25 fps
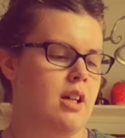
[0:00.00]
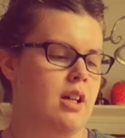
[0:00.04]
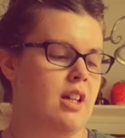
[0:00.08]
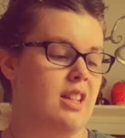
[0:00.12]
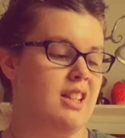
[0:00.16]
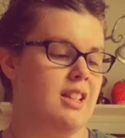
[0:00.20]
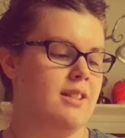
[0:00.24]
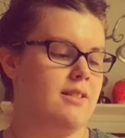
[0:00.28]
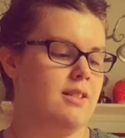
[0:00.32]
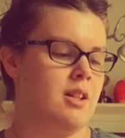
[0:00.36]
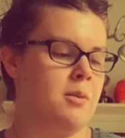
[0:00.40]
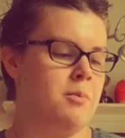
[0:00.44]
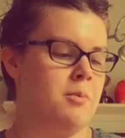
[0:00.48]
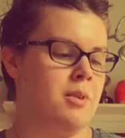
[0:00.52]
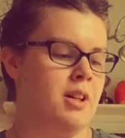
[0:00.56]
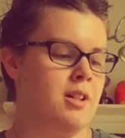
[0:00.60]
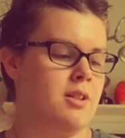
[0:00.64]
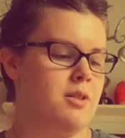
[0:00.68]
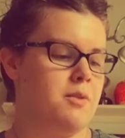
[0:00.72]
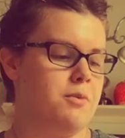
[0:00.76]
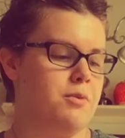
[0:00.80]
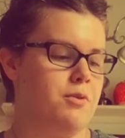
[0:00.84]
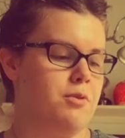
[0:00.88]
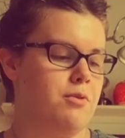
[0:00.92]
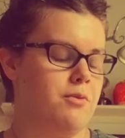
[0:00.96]
This
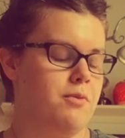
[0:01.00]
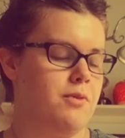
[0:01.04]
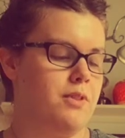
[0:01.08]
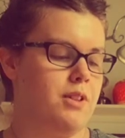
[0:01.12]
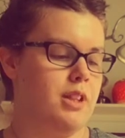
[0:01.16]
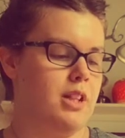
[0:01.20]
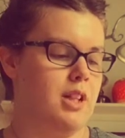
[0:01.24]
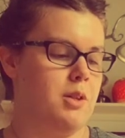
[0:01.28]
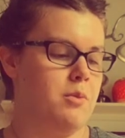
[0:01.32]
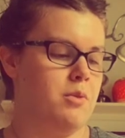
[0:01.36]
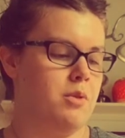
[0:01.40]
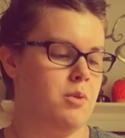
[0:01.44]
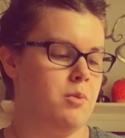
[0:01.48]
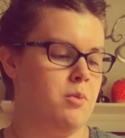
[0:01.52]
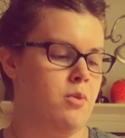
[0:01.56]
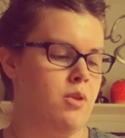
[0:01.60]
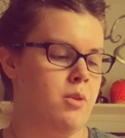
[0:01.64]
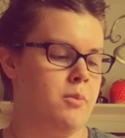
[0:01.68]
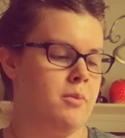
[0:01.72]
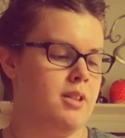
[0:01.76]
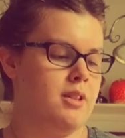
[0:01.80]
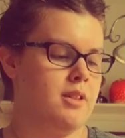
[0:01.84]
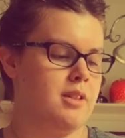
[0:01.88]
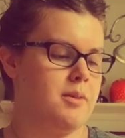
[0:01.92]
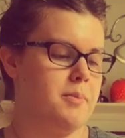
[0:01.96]
combines fruitfully with
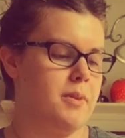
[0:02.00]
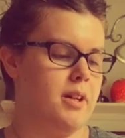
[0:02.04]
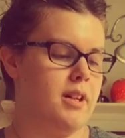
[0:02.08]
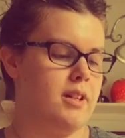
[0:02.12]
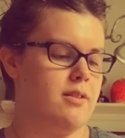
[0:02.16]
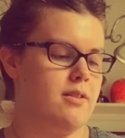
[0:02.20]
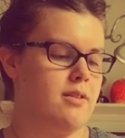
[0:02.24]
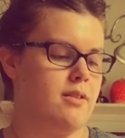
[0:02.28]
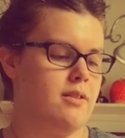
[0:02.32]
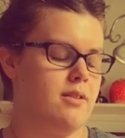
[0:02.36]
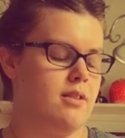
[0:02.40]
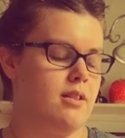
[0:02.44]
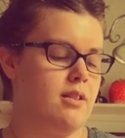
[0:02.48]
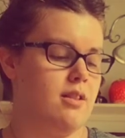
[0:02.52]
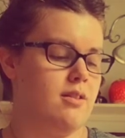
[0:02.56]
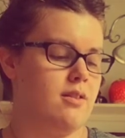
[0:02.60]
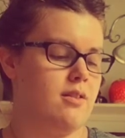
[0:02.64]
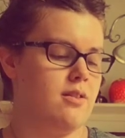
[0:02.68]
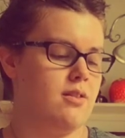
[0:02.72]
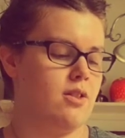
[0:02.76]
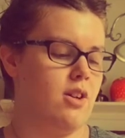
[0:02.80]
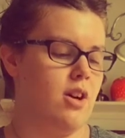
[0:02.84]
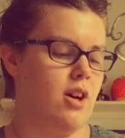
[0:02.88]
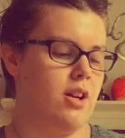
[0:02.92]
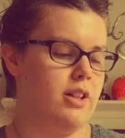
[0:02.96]
warming spices in the
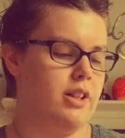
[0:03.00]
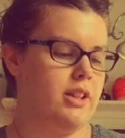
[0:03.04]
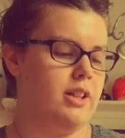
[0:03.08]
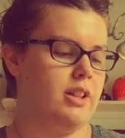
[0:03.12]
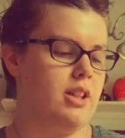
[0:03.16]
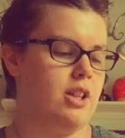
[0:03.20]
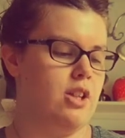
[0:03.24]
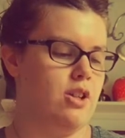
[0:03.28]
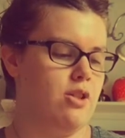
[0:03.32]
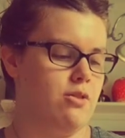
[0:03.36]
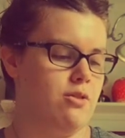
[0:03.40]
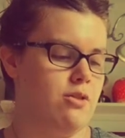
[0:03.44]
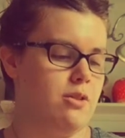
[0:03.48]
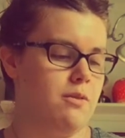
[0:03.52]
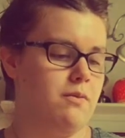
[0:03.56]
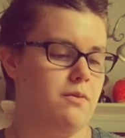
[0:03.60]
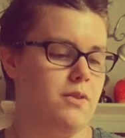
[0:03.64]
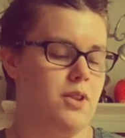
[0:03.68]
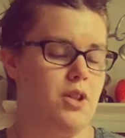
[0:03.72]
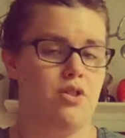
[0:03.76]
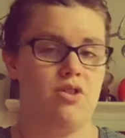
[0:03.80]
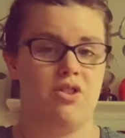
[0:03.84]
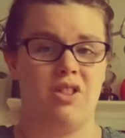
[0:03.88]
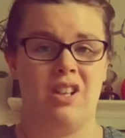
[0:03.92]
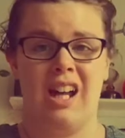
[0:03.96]
scarlet-hued
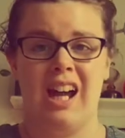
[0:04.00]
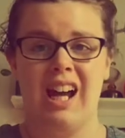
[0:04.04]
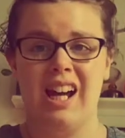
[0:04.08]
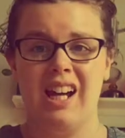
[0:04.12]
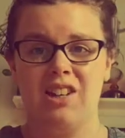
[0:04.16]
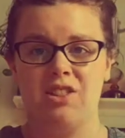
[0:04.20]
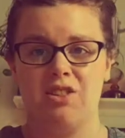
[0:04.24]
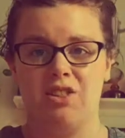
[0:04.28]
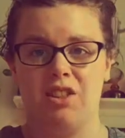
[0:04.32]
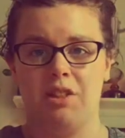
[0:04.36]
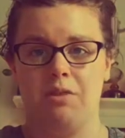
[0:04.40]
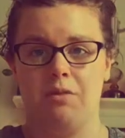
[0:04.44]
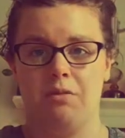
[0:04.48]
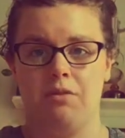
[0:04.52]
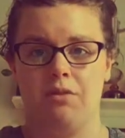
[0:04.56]
infusion. I actually